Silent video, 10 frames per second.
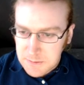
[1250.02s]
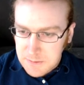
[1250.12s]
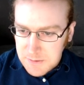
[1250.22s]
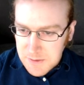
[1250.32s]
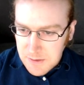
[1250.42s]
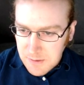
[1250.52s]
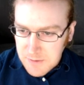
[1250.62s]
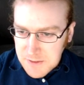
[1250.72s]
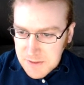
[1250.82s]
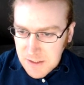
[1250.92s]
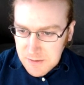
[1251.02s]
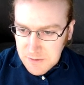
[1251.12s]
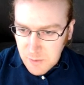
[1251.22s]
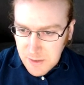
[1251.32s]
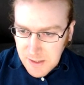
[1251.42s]
So now this is down to
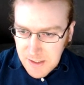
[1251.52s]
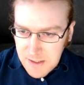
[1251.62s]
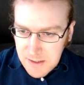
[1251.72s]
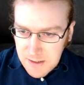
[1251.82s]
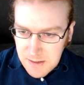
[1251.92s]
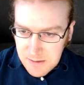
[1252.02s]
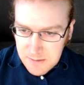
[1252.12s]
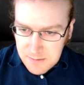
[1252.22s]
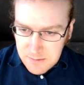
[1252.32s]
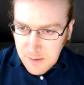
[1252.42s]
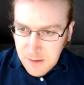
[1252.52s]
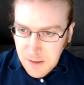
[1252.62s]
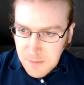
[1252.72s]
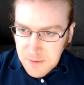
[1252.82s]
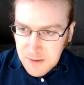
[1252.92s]
one eye again.
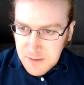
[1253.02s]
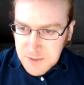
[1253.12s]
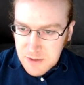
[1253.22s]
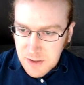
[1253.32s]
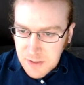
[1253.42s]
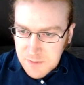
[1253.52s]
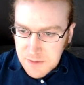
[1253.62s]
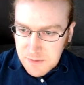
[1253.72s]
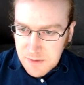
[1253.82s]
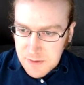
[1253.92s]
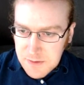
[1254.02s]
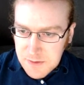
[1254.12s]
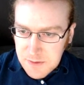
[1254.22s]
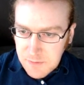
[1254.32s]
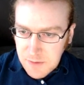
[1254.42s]
I think I'm strong enough to do
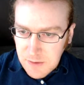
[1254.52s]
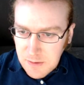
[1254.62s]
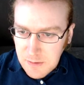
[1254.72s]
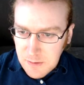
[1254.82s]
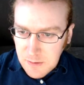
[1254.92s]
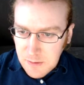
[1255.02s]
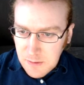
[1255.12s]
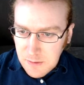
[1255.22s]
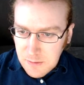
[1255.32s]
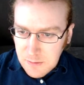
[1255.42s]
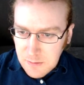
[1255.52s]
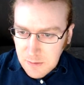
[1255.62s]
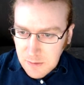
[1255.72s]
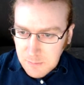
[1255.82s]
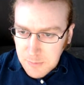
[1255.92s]
this. If he
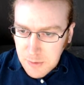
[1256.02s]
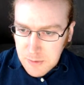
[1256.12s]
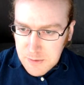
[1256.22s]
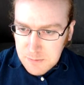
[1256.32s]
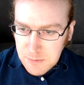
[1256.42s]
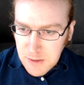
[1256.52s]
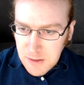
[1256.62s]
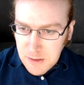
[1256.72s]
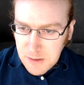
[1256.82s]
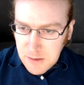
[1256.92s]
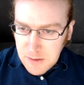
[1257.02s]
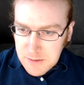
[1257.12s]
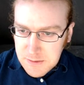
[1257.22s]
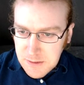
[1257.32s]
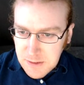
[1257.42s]
pokes, block,
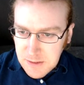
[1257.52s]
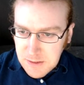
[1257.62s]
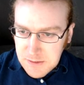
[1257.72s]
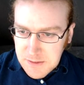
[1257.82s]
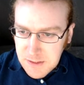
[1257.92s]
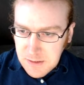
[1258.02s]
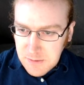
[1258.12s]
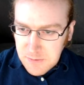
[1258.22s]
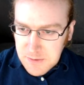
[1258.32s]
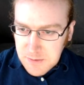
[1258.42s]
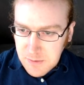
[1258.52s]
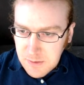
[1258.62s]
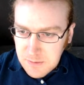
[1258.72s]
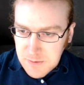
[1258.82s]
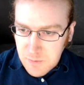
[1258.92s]
cut, I can extend and go this way.
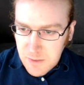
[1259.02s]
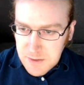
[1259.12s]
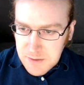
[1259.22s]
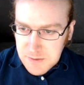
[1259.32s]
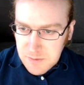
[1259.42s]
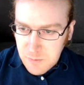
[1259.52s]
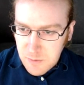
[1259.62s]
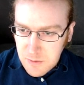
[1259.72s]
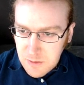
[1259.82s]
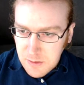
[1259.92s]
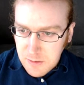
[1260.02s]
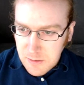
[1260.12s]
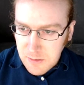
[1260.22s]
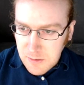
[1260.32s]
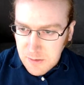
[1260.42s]
This wedge doesn't work
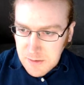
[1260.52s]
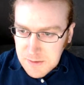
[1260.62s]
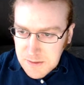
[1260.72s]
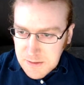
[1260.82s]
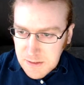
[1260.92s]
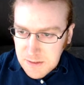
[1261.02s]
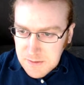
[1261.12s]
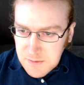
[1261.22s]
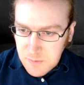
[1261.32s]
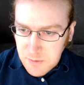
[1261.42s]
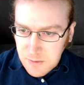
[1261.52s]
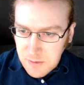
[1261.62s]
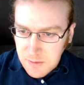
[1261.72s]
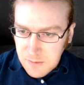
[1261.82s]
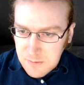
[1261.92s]
because this cut doesn't
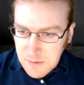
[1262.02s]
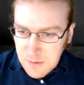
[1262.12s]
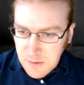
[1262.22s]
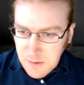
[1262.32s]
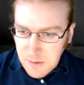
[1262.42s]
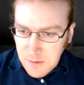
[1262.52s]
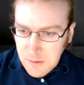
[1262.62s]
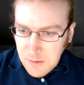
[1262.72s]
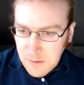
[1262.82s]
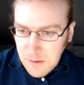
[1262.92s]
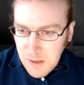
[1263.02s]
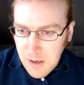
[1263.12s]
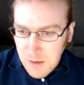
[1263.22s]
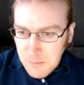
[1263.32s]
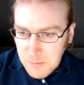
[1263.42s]
work.
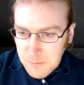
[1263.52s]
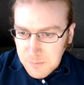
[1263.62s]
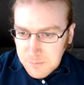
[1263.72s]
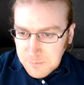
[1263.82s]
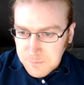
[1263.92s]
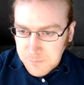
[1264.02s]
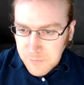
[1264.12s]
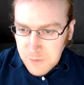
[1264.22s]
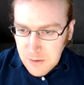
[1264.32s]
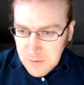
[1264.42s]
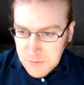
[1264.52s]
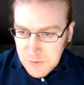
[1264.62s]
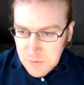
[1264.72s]
If I go too